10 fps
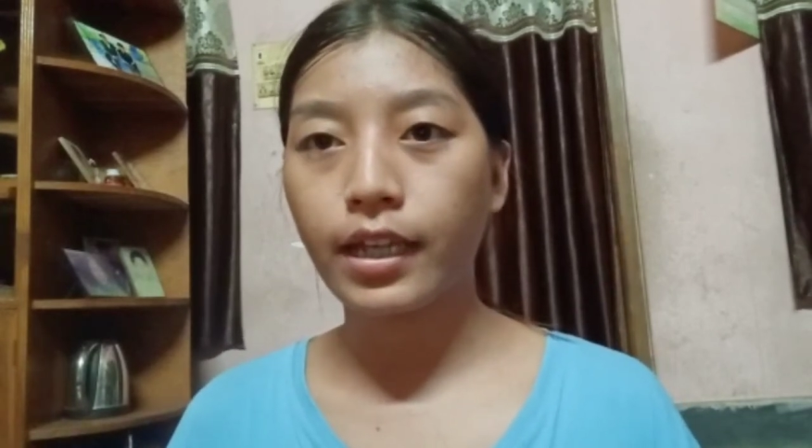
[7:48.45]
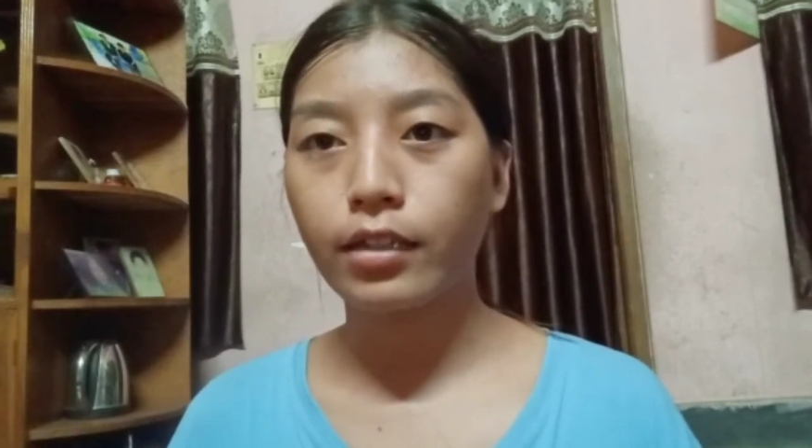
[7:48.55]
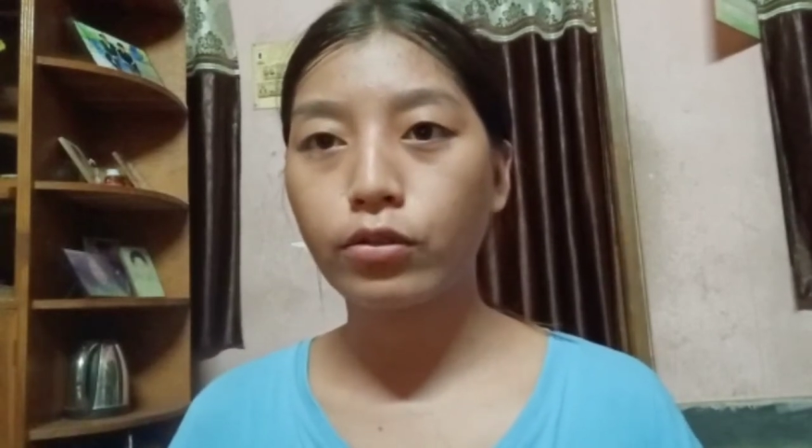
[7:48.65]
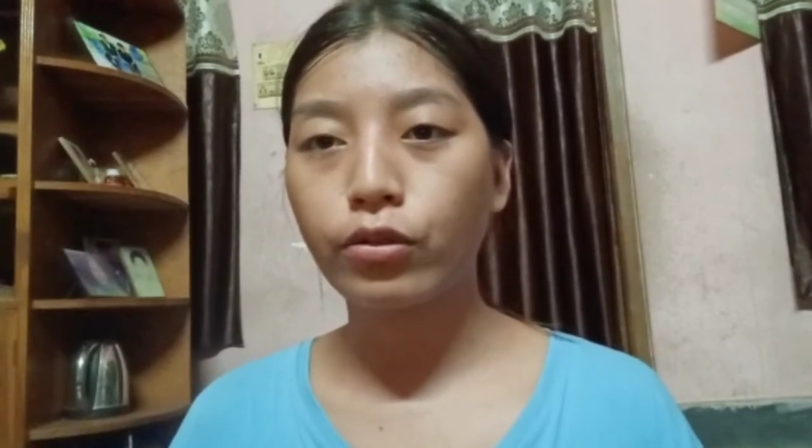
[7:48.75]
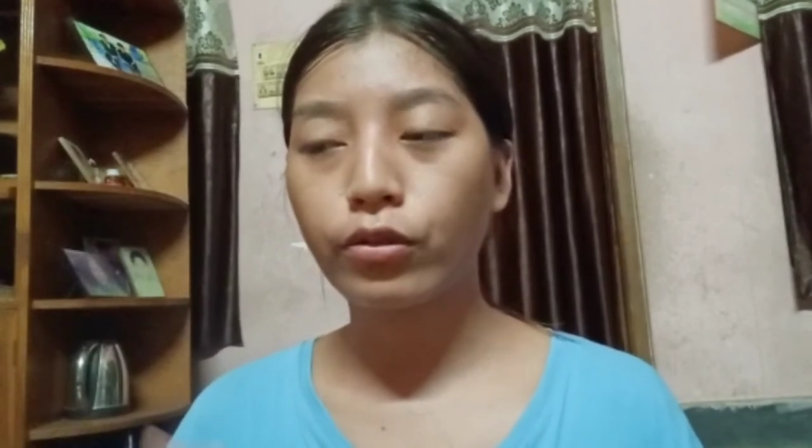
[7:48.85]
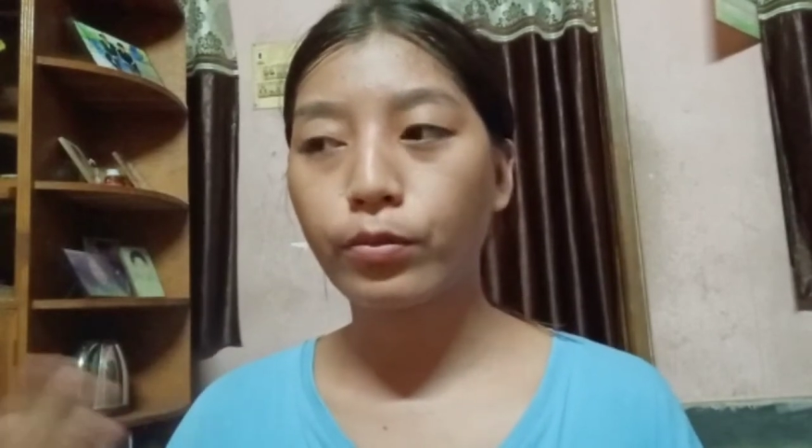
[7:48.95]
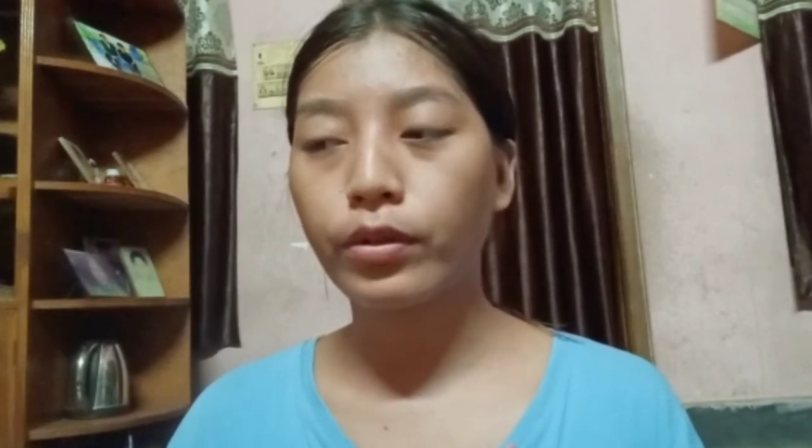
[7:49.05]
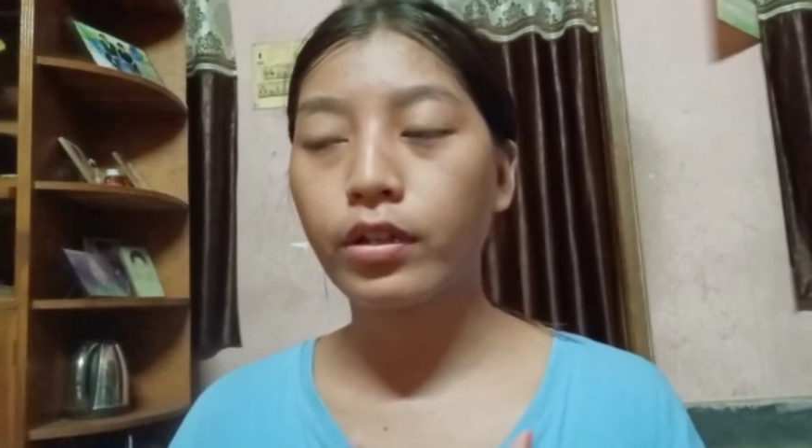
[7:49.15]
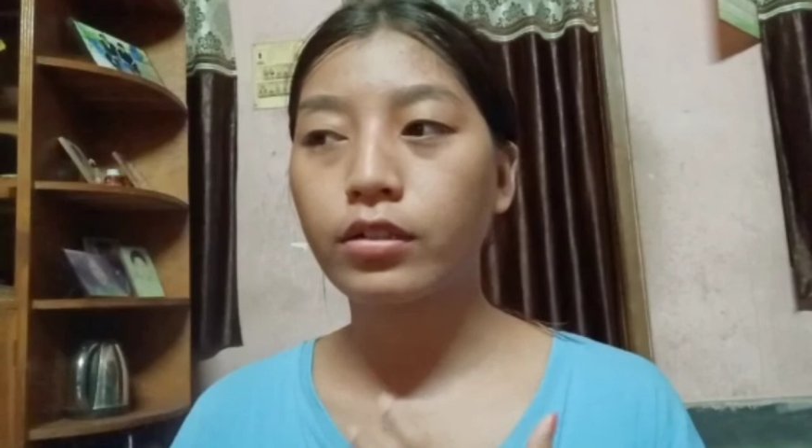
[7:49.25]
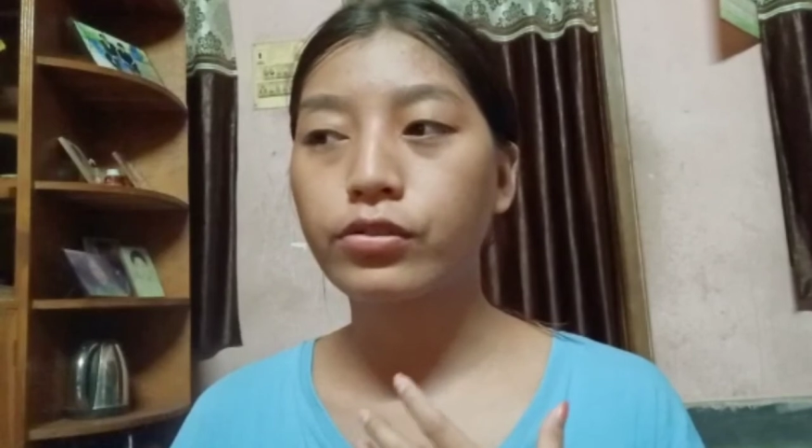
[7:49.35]
and Kogo
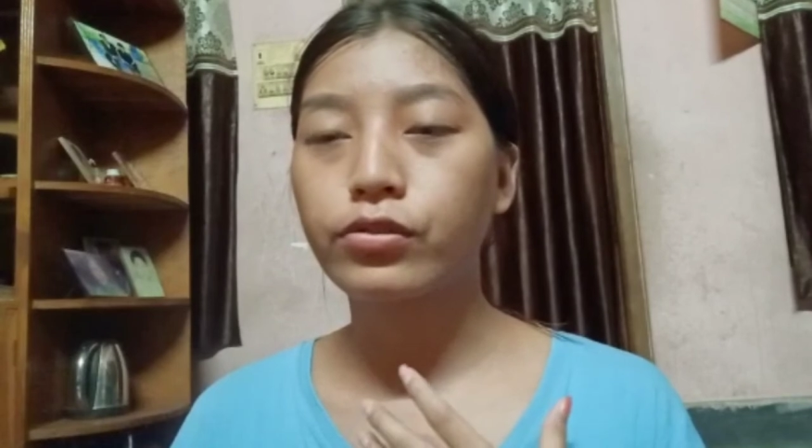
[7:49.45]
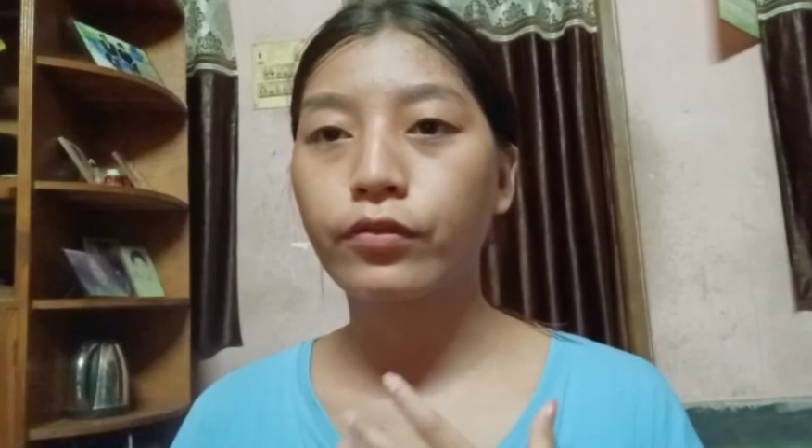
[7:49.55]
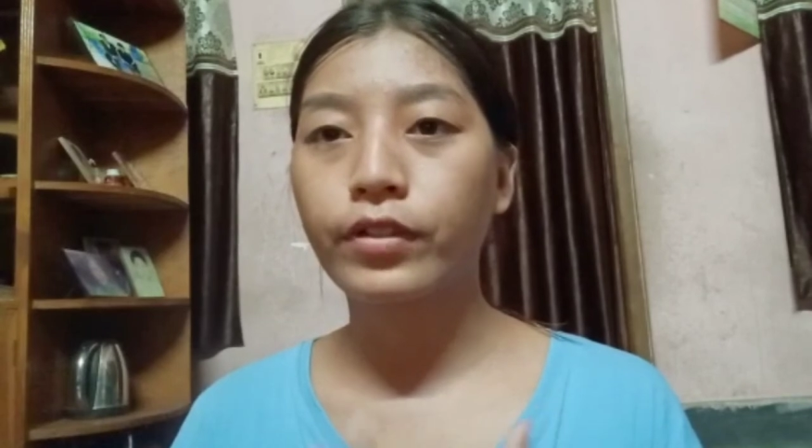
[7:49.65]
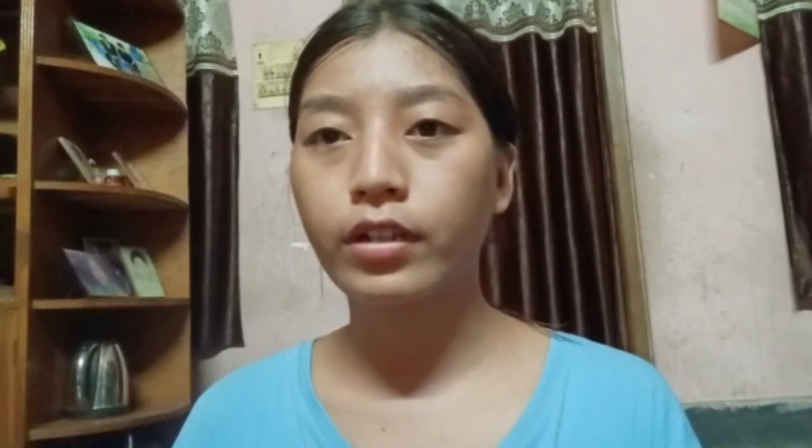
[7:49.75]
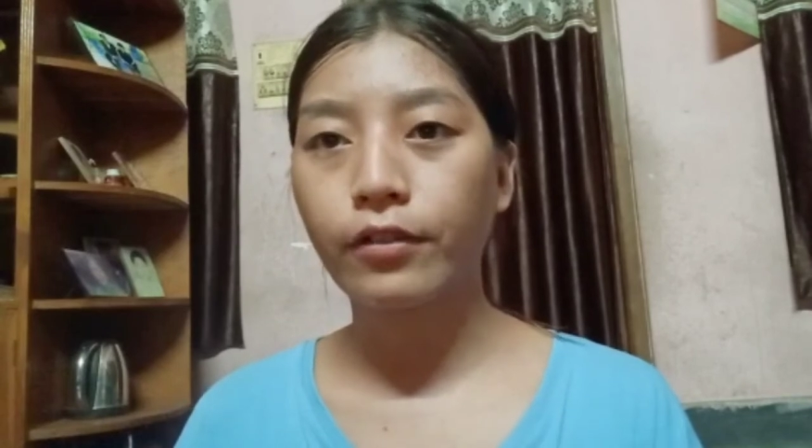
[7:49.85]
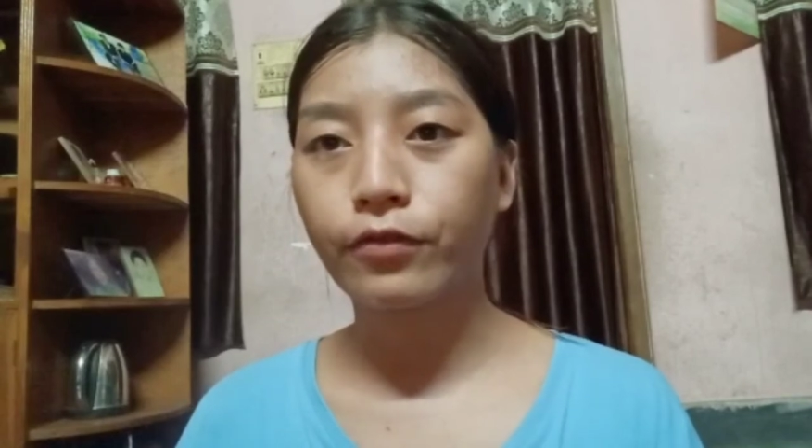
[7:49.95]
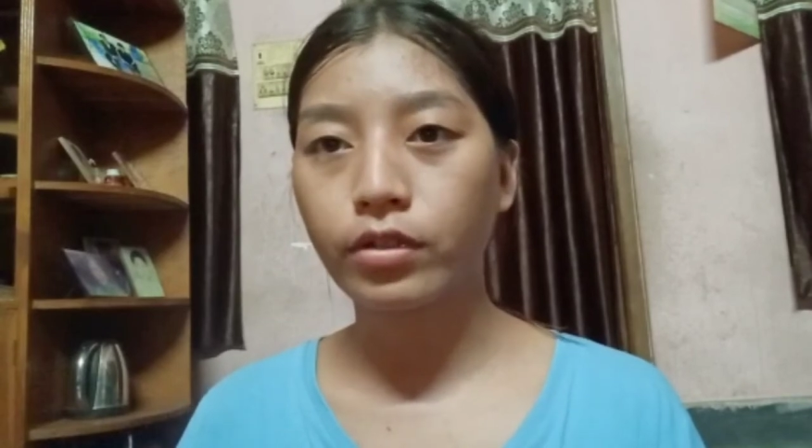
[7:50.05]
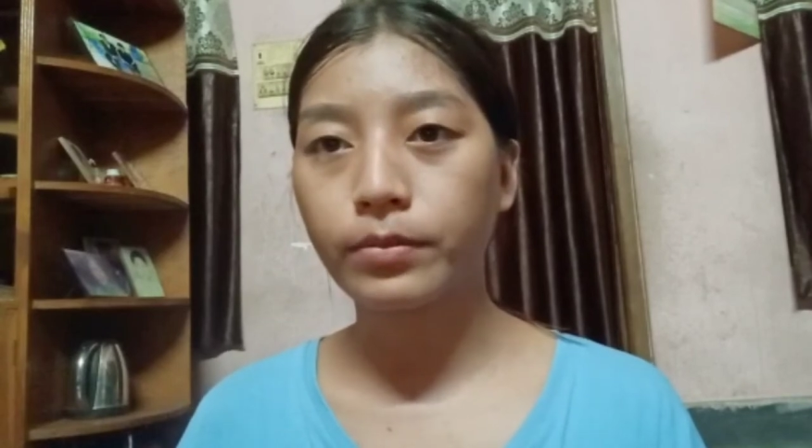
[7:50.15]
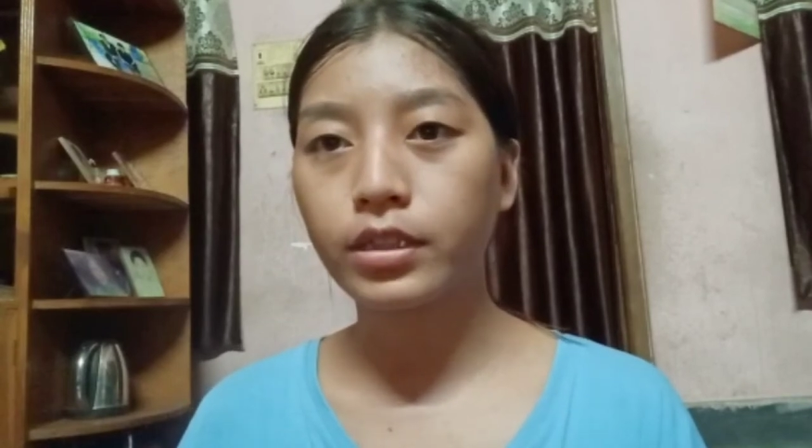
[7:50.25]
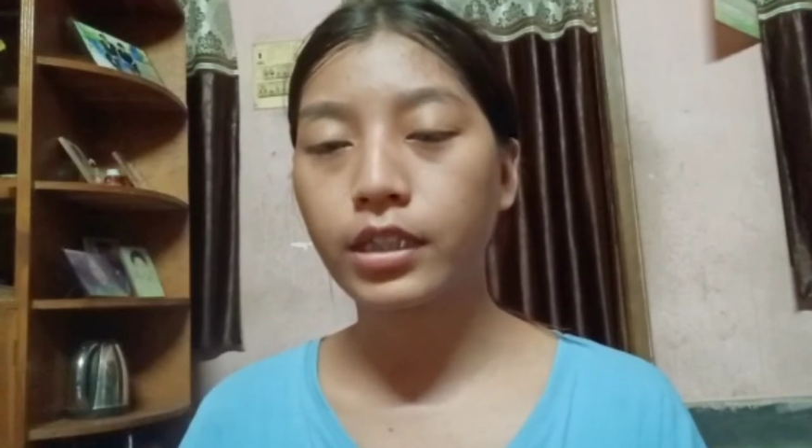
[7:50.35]
products to very
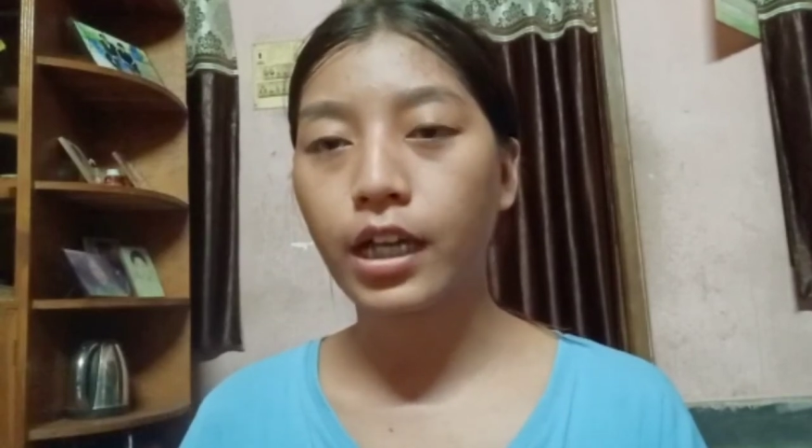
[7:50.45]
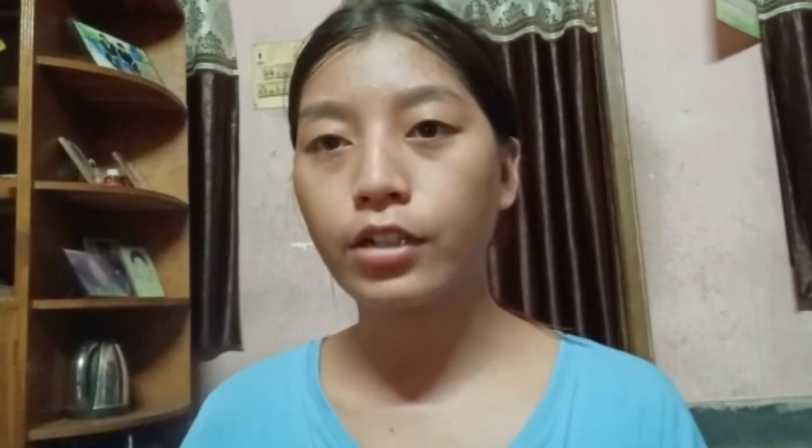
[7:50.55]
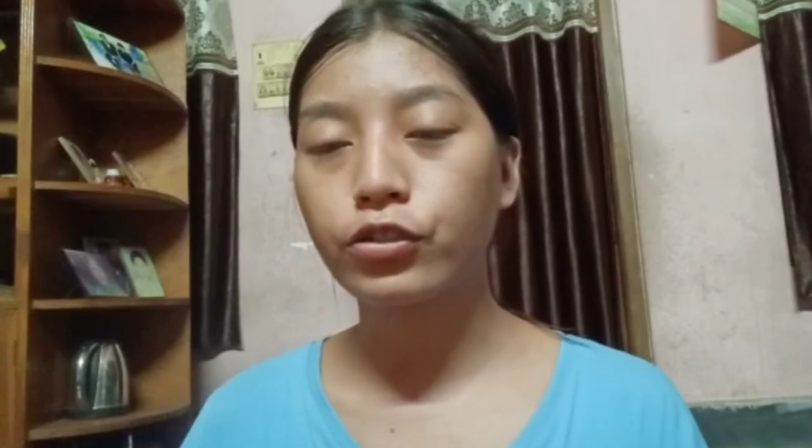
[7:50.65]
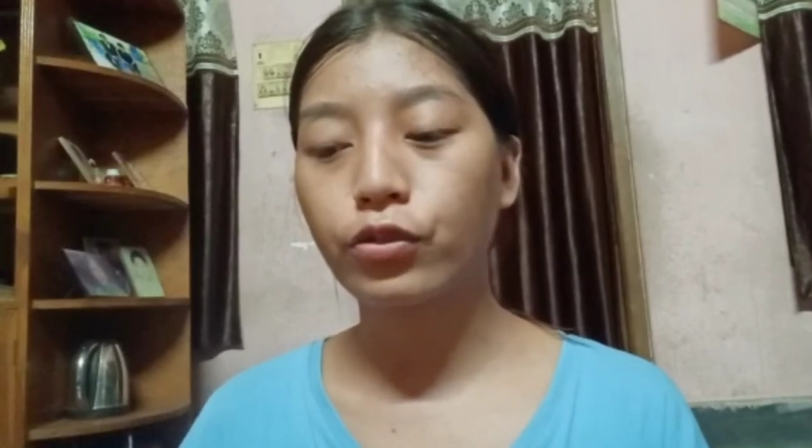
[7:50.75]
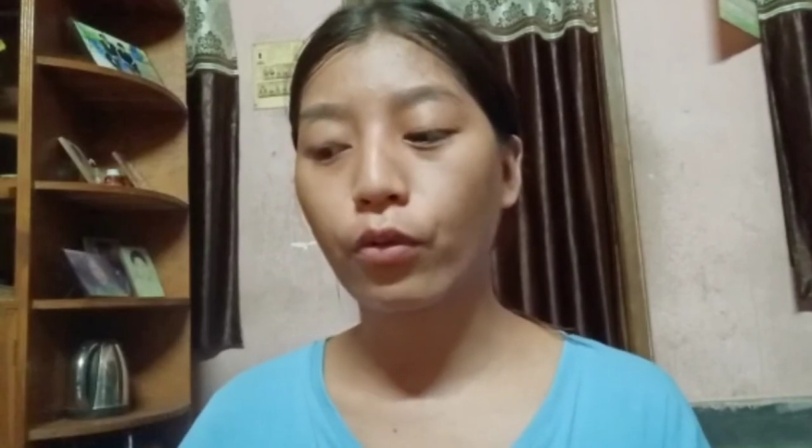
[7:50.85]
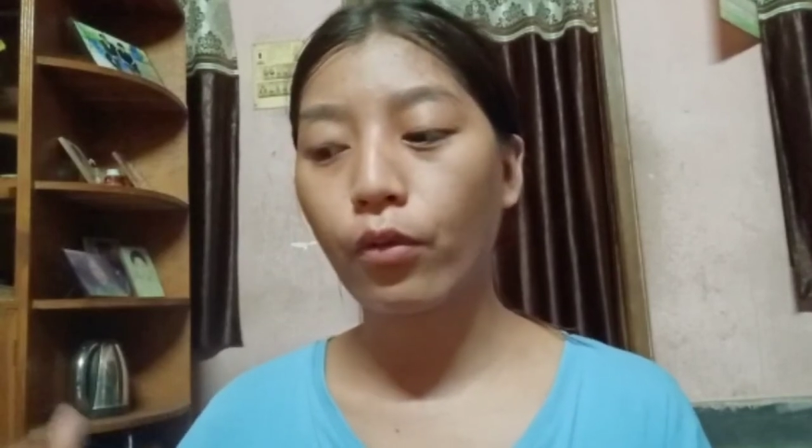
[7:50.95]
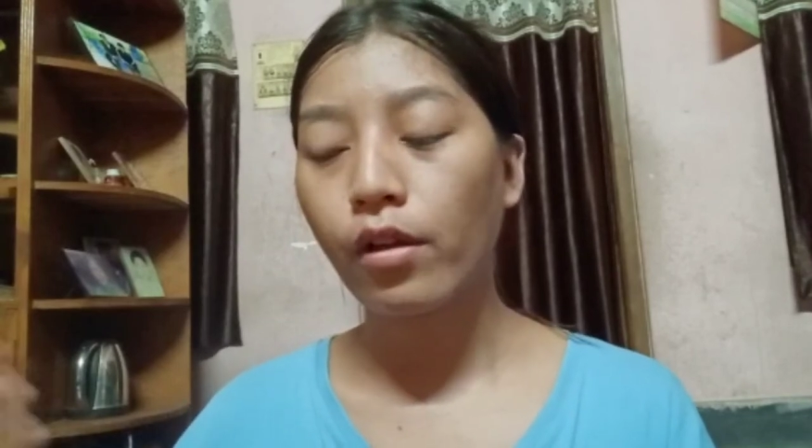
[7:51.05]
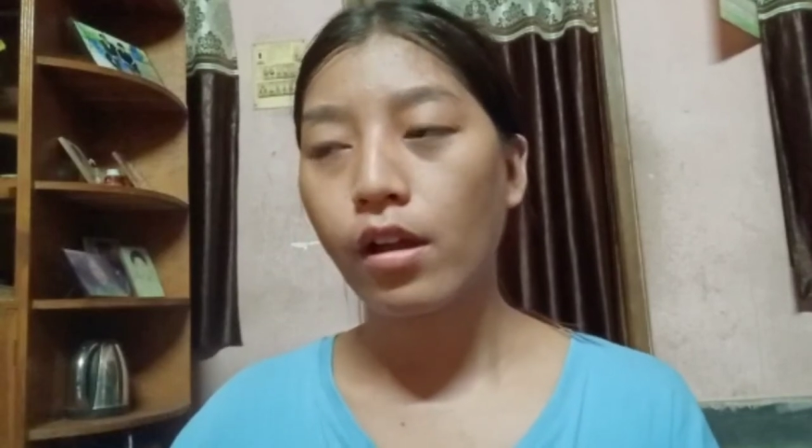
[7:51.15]
affordable tha jo